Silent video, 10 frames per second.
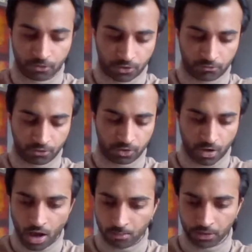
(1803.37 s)
for the
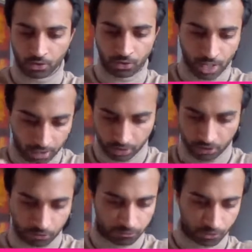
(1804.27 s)
common good, and
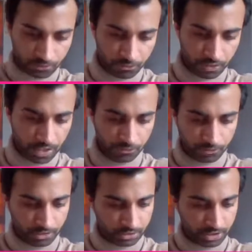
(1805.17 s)
for
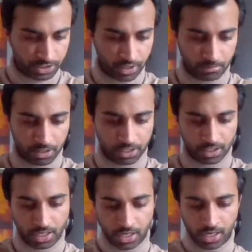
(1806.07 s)

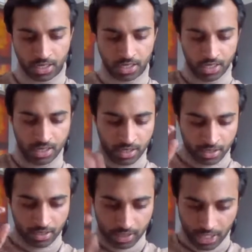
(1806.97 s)
sustainability.
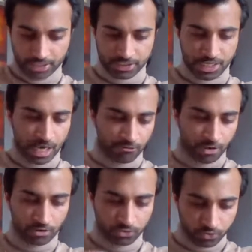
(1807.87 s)
Lastly, I've
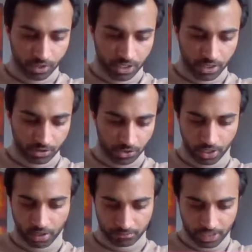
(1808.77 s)
got three
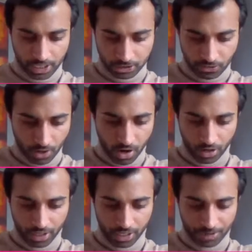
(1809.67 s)
quick updates
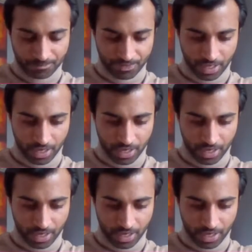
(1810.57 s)
regarding